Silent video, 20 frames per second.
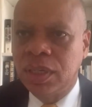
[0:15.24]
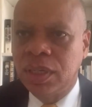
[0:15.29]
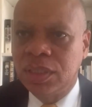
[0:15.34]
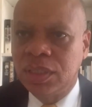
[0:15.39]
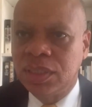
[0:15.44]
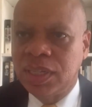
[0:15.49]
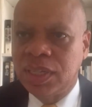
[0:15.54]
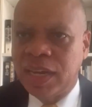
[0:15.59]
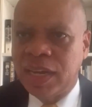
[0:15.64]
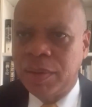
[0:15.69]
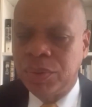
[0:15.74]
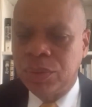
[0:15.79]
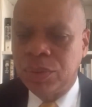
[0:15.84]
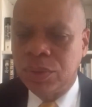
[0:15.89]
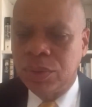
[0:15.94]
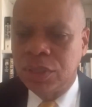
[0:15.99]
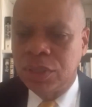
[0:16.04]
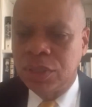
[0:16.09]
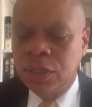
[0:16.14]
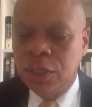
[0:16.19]

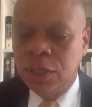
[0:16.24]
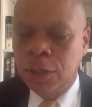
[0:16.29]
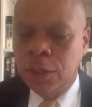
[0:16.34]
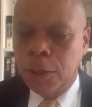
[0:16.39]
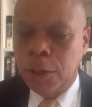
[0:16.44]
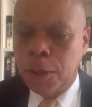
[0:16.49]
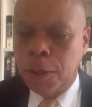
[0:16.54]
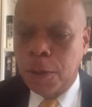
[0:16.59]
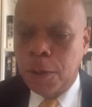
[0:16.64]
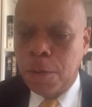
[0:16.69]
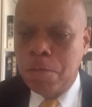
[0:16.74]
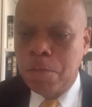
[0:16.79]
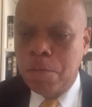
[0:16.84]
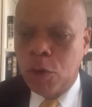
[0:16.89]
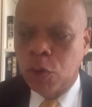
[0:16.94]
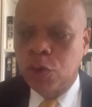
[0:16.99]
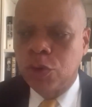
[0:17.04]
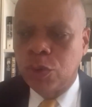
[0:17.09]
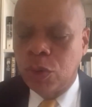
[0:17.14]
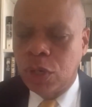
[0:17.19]
examples
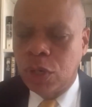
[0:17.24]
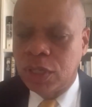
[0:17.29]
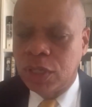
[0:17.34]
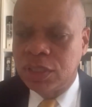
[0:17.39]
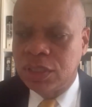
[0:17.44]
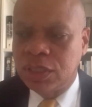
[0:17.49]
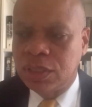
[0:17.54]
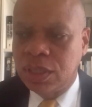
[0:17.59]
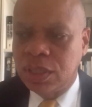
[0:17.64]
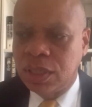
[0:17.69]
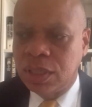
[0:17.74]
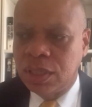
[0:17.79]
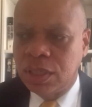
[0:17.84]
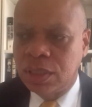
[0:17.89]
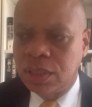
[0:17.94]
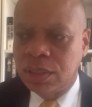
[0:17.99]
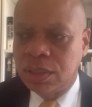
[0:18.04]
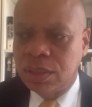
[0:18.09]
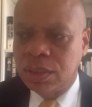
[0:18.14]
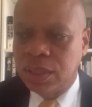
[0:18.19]
across
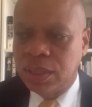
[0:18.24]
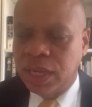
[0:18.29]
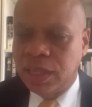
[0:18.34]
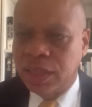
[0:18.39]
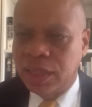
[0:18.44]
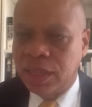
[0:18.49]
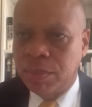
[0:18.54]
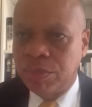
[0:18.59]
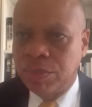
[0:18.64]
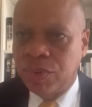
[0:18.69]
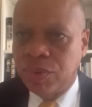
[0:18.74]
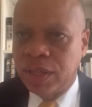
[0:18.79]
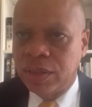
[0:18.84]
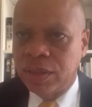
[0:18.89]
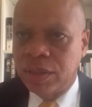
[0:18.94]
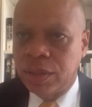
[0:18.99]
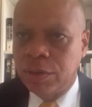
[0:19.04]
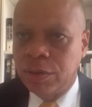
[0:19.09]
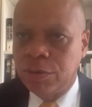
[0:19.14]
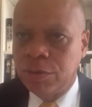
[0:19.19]
the length and
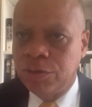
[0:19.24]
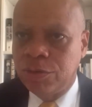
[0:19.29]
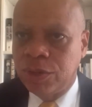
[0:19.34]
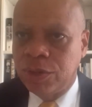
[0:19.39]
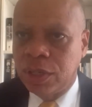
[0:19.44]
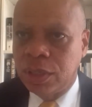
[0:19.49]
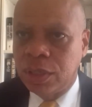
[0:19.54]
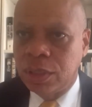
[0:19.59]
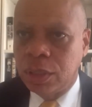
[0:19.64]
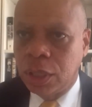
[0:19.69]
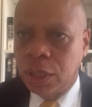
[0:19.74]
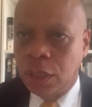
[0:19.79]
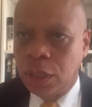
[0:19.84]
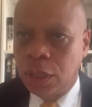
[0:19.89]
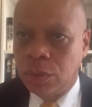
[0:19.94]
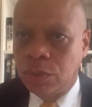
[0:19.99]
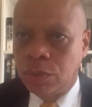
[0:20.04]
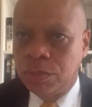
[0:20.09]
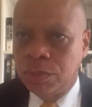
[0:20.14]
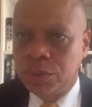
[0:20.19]
breadth of the
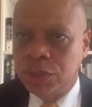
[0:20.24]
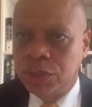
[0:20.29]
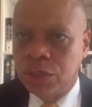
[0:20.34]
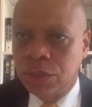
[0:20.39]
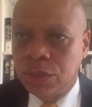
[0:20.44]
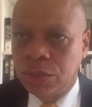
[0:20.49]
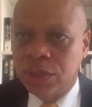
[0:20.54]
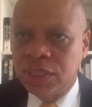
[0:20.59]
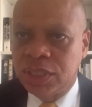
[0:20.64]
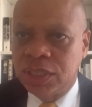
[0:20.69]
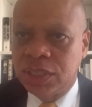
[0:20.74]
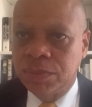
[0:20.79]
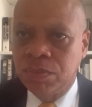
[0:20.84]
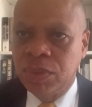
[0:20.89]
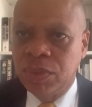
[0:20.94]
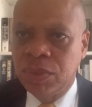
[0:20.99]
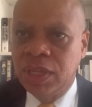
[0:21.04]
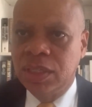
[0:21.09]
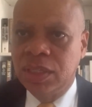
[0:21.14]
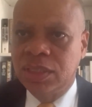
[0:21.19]
globe. So there is
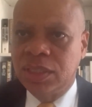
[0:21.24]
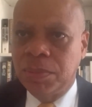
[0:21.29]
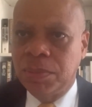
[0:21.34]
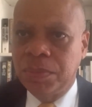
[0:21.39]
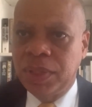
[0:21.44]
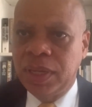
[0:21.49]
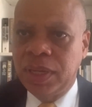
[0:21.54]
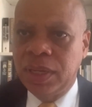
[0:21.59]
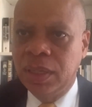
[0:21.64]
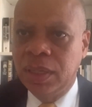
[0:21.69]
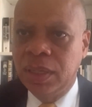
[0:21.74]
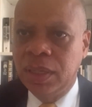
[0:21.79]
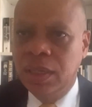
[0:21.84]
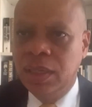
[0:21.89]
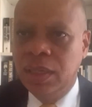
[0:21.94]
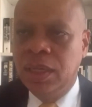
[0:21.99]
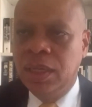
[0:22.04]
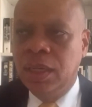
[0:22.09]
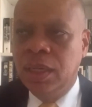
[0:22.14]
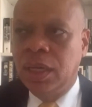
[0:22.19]
something
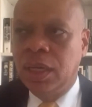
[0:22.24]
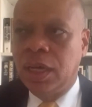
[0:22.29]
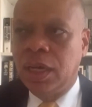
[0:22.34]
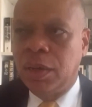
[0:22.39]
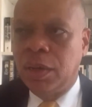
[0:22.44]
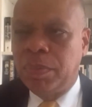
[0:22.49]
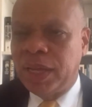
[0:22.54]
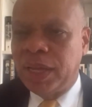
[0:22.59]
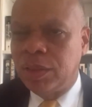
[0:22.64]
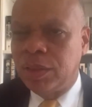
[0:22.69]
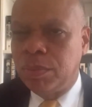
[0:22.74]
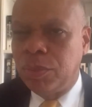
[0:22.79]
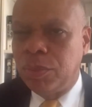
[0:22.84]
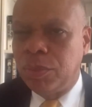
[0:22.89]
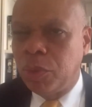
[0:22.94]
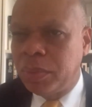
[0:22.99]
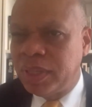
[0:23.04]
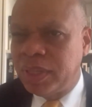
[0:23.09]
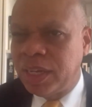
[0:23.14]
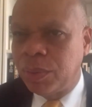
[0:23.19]
about the
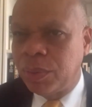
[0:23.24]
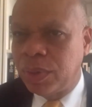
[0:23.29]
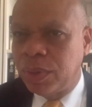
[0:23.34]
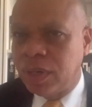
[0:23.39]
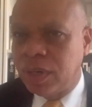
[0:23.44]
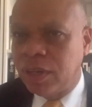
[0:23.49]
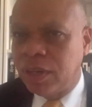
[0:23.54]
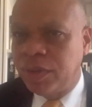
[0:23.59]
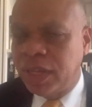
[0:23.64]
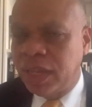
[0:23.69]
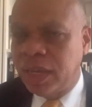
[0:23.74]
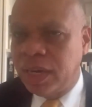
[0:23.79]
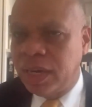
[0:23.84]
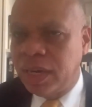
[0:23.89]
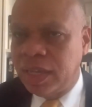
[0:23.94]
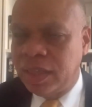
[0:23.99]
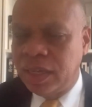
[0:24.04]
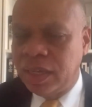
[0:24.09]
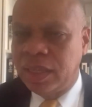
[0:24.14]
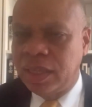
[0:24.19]
moment that we're living in.
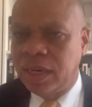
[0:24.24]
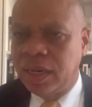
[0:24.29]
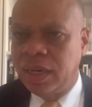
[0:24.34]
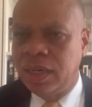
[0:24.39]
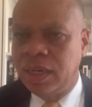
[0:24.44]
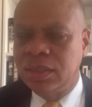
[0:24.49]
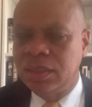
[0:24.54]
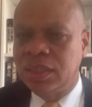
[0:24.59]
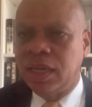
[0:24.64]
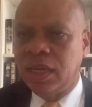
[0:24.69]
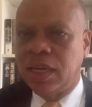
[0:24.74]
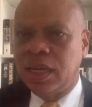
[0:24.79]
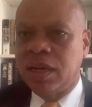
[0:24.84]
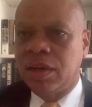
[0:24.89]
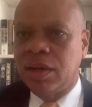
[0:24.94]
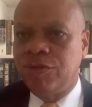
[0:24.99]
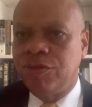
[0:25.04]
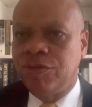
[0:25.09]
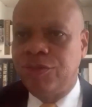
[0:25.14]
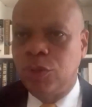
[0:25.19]
I think that it is a
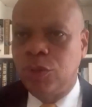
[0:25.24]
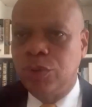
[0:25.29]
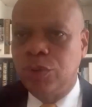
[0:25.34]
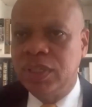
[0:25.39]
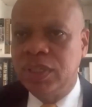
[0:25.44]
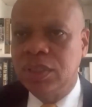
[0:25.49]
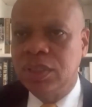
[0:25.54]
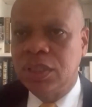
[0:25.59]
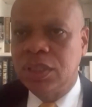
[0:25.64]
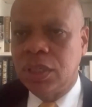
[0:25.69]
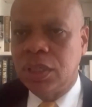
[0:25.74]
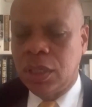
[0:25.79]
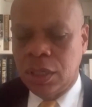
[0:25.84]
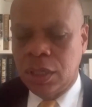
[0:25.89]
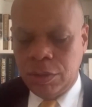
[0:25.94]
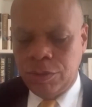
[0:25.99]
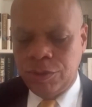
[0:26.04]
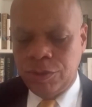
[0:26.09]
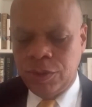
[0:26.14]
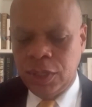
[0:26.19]
confluence
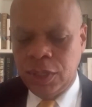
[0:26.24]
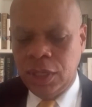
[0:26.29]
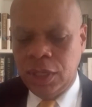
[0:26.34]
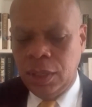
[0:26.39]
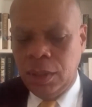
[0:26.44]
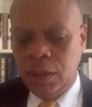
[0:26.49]
of